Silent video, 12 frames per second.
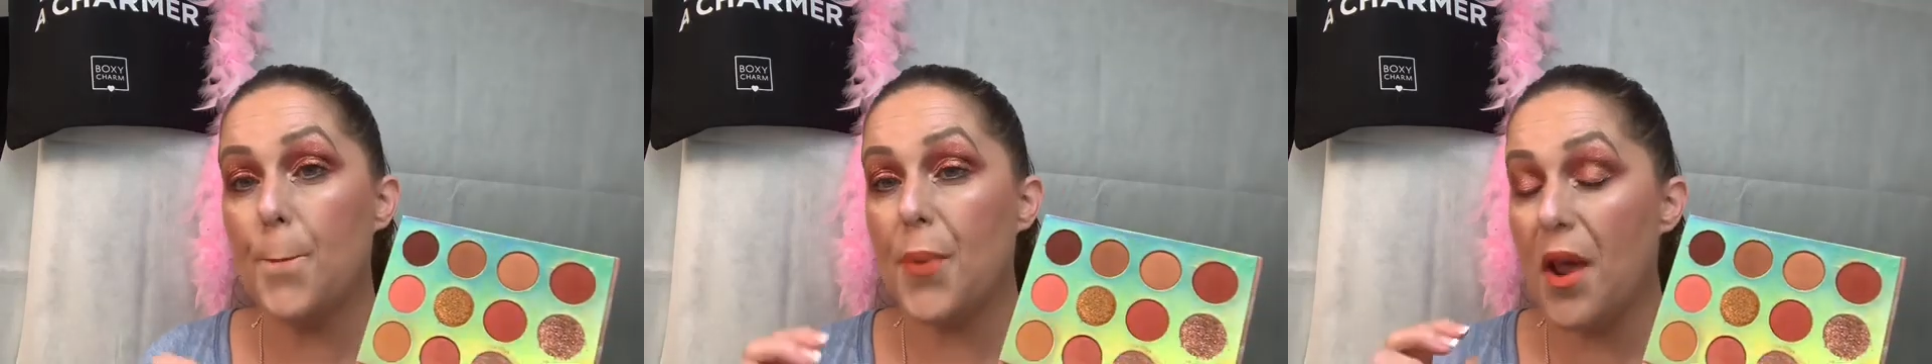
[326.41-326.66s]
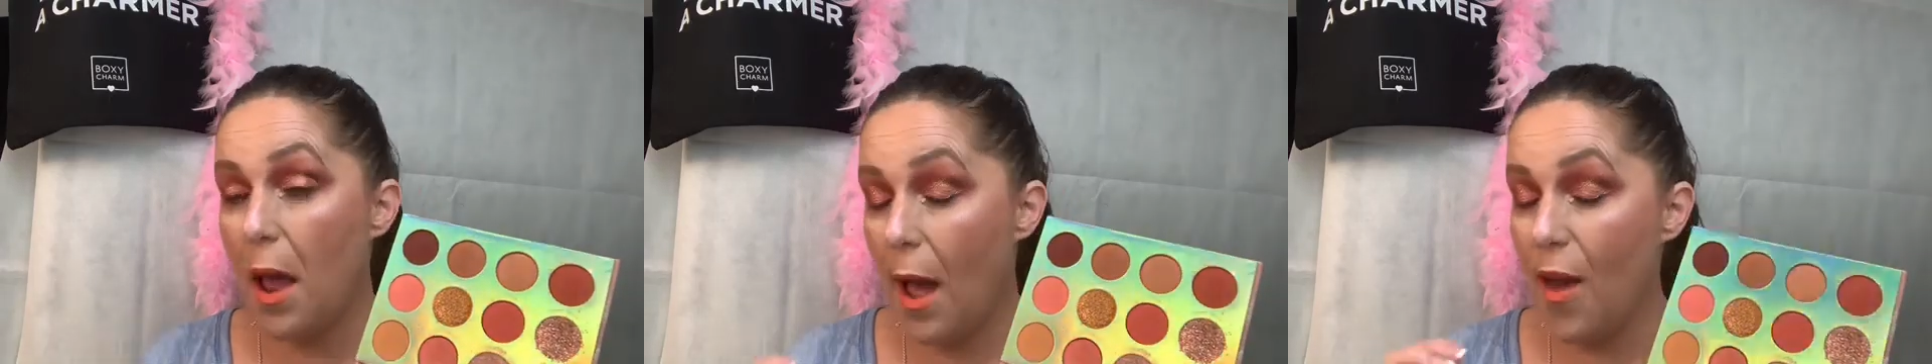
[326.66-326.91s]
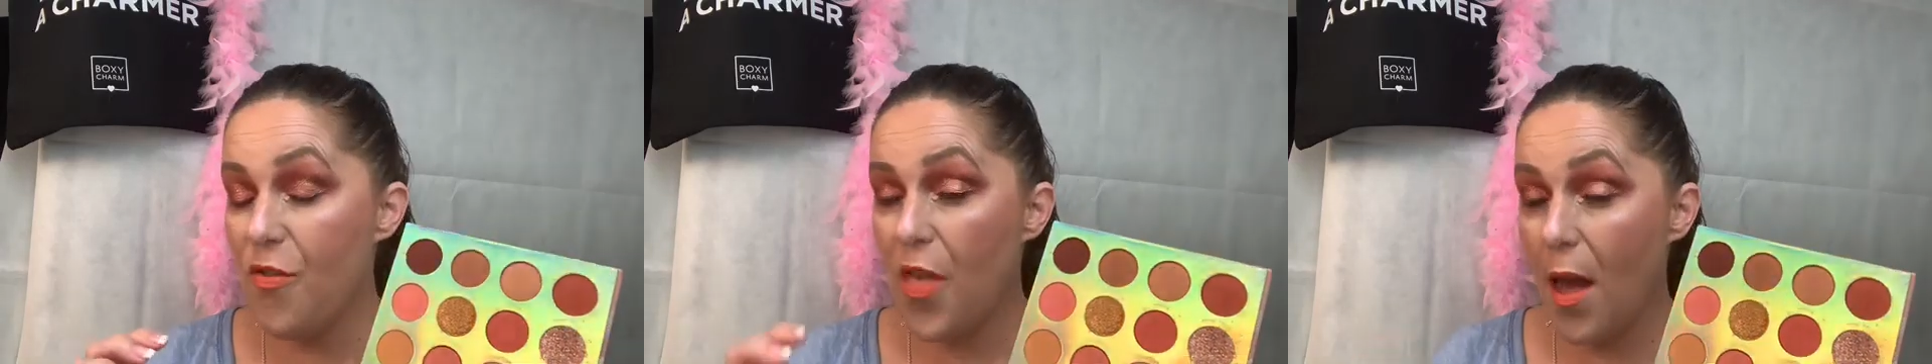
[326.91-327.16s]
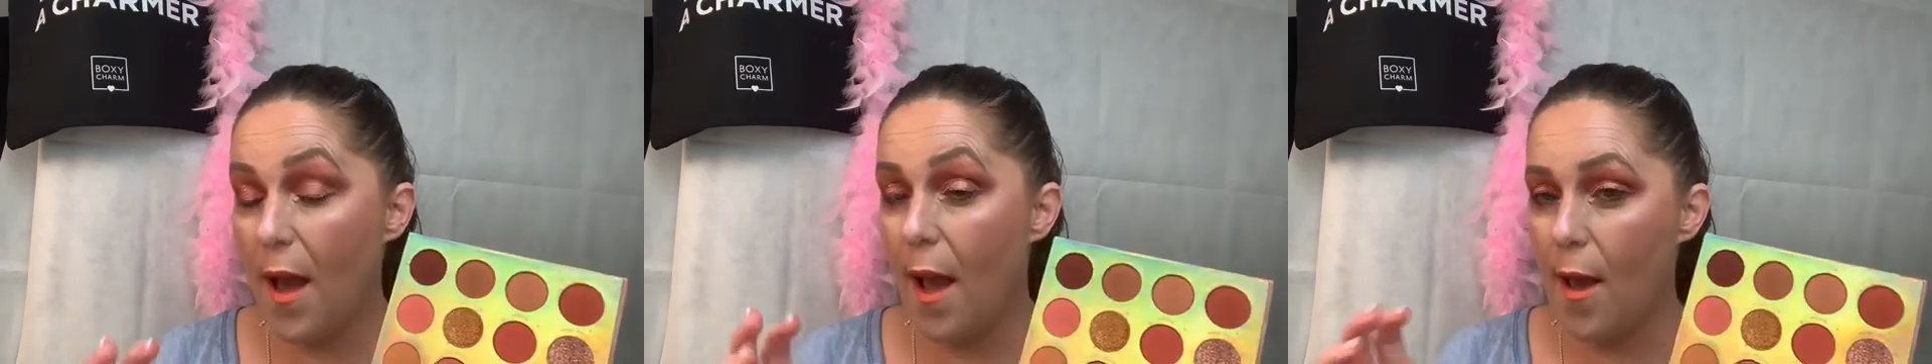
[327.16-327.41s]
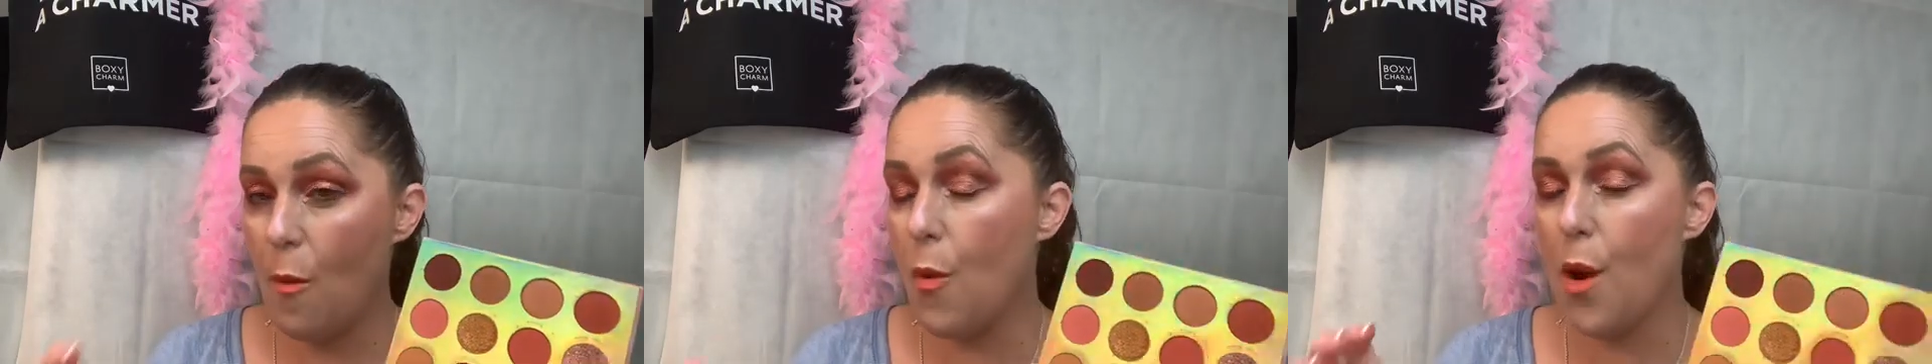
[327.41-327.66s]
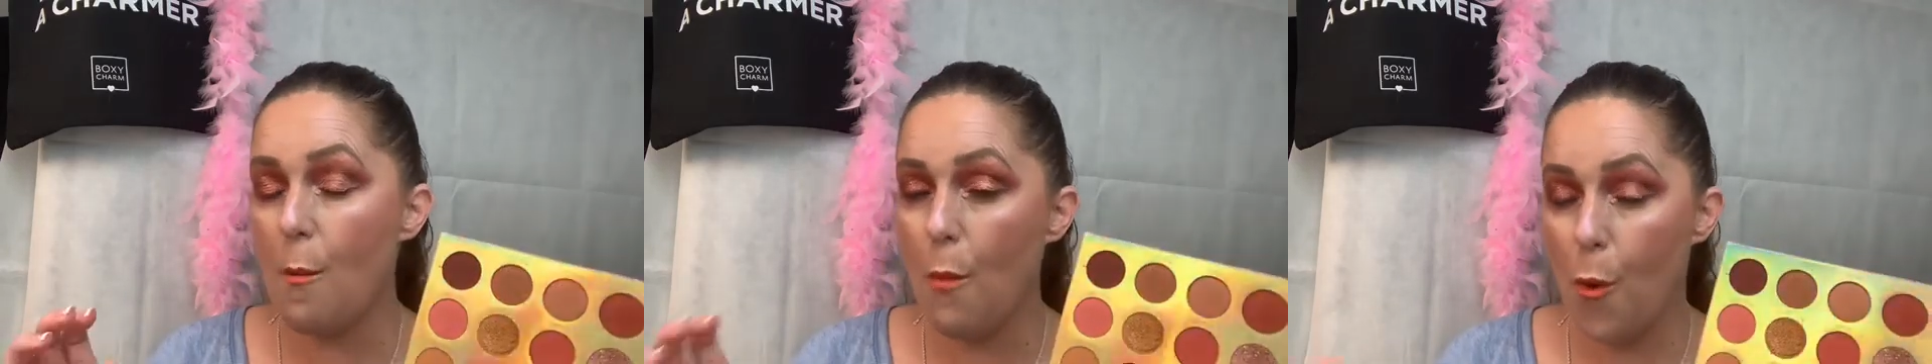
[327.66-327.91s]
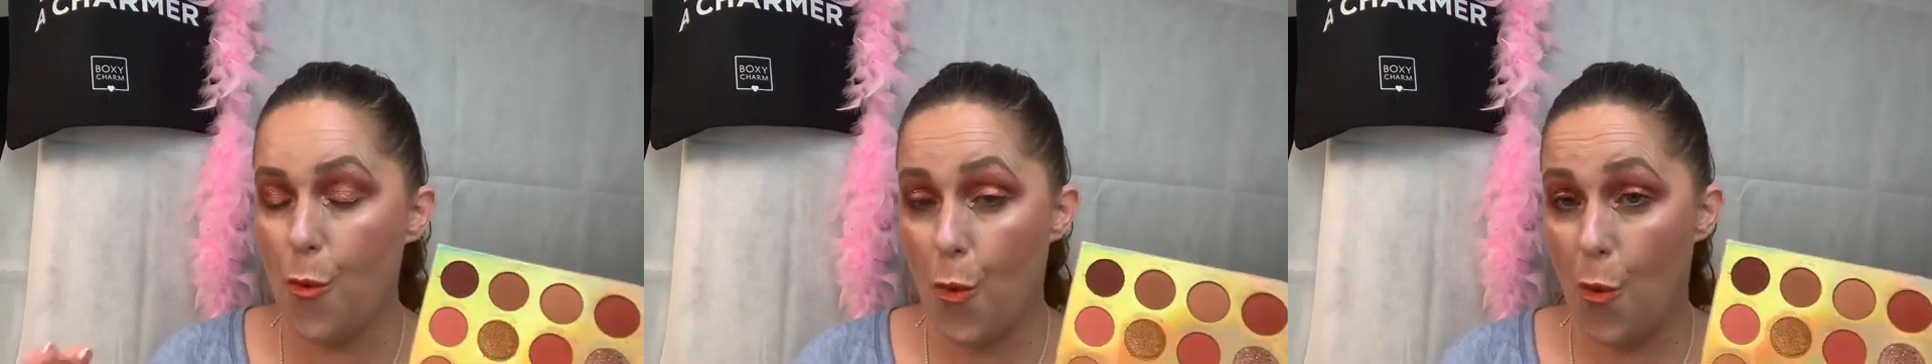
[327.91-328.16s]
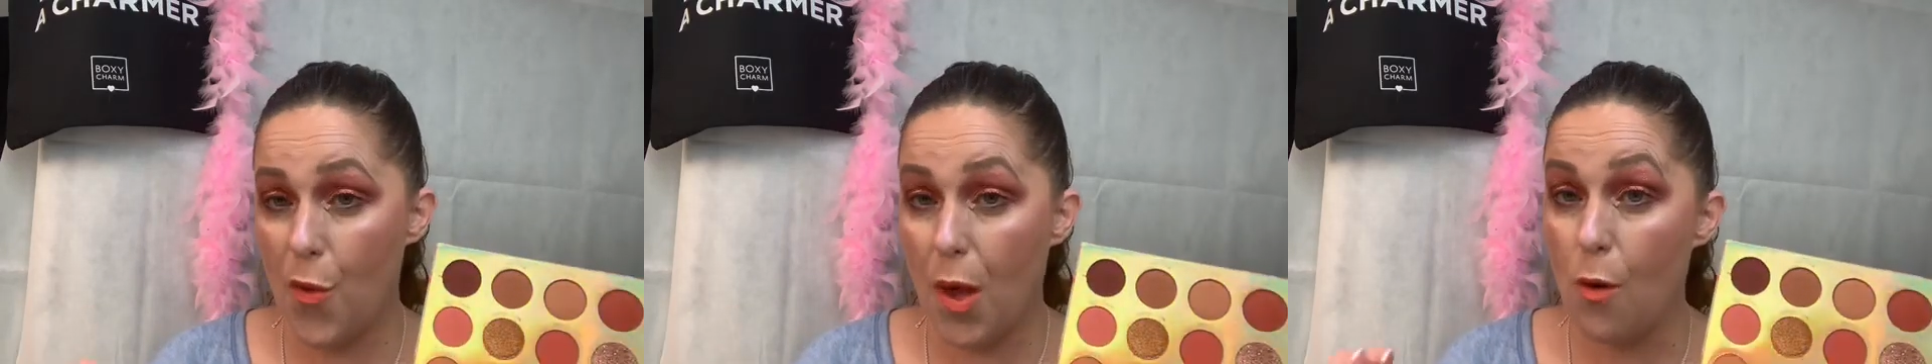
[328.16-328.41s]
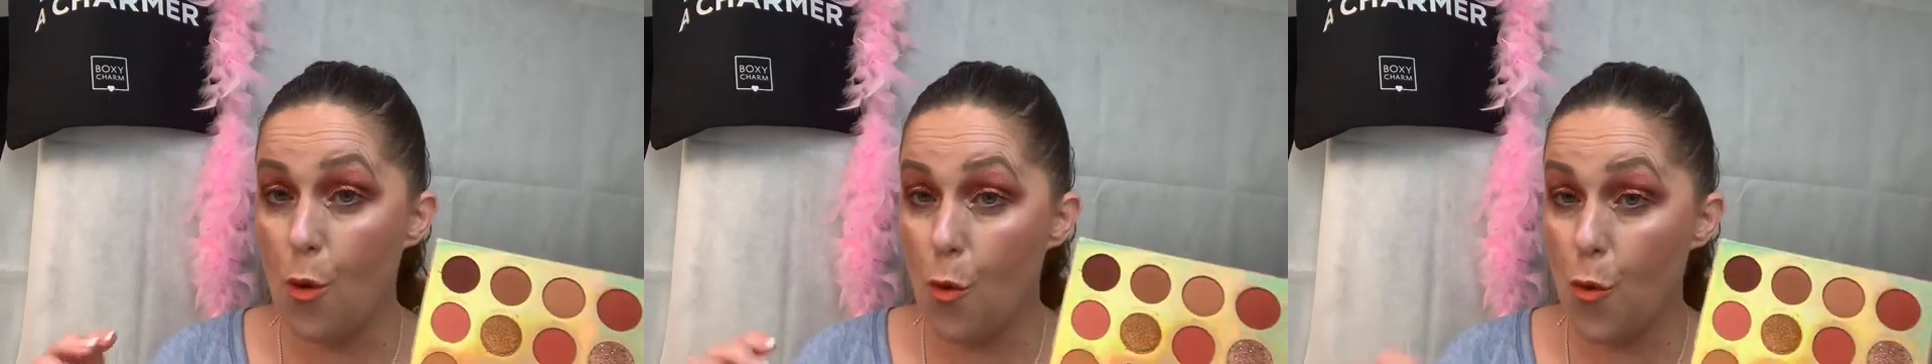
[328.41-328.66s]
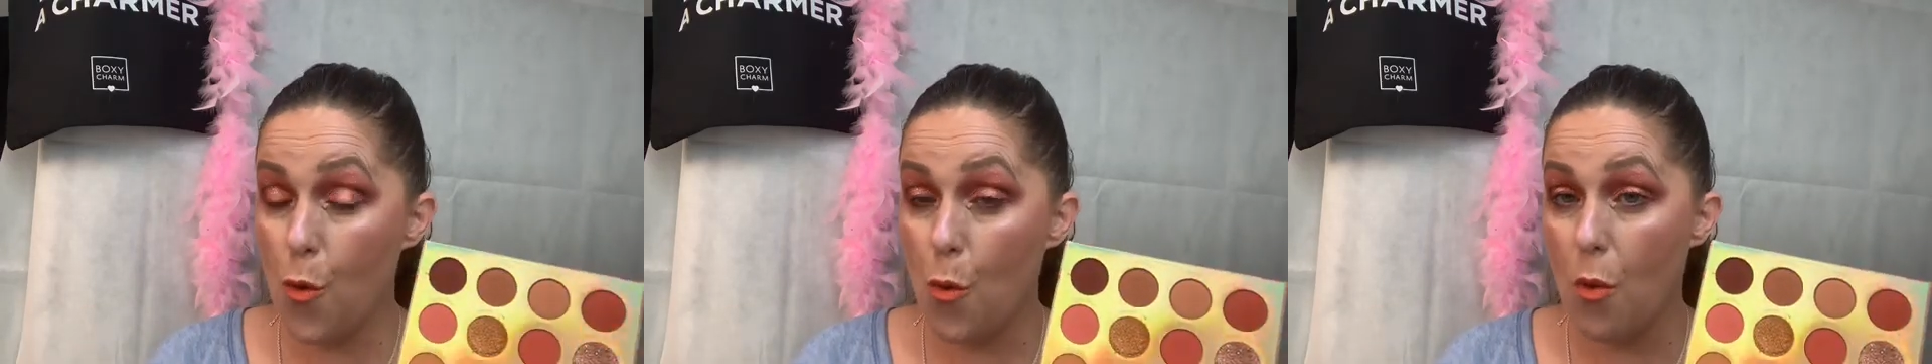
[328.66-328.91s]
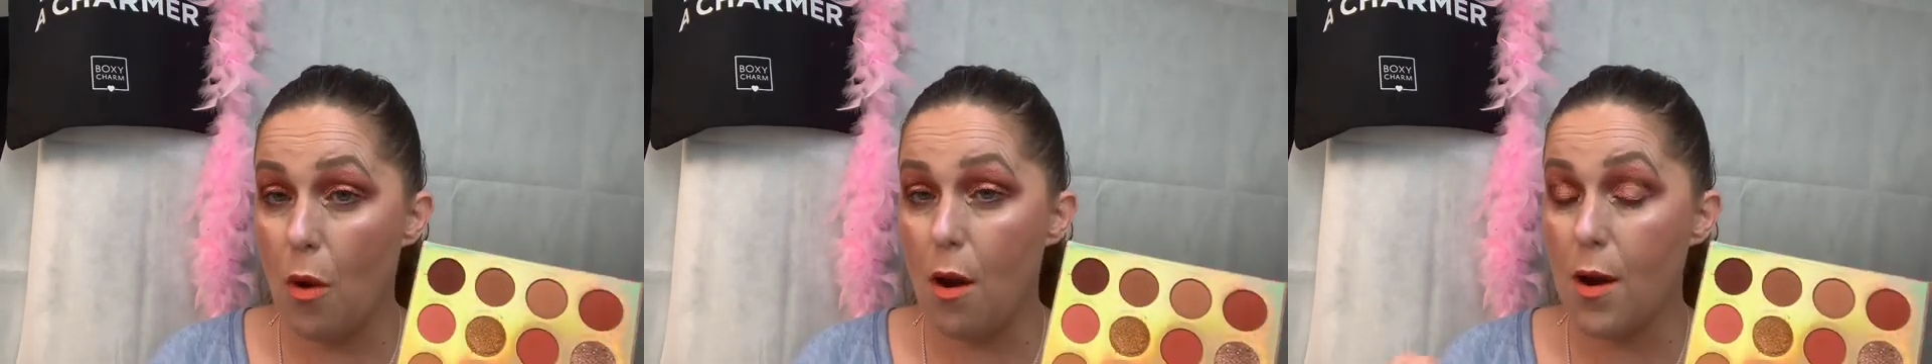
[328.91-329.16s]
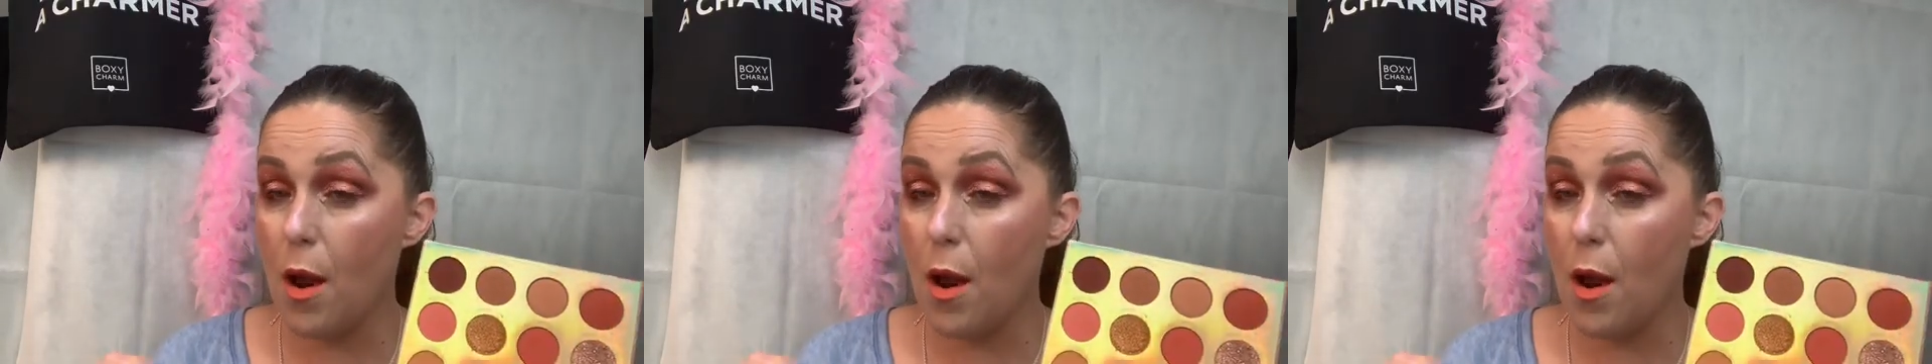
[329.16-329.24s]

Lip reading: but I think I can wear most of those colors to work.